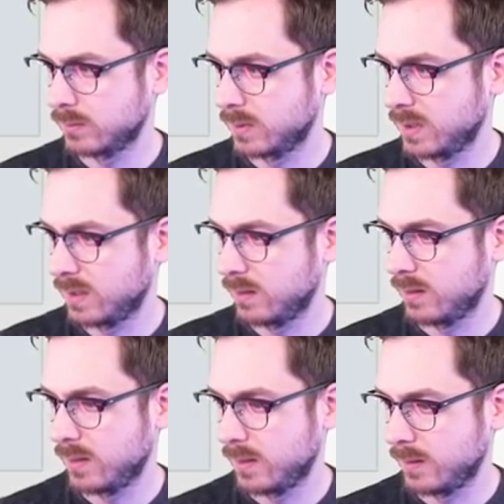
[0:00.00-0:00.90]

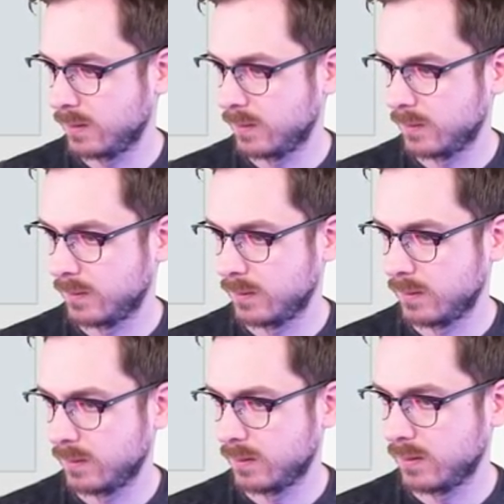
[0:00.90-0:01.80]

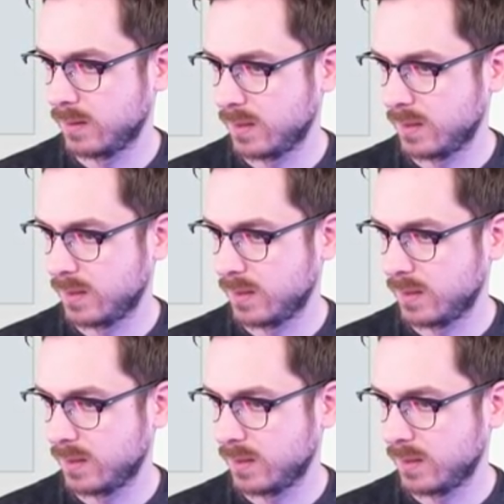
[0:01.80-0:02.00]
[no speech]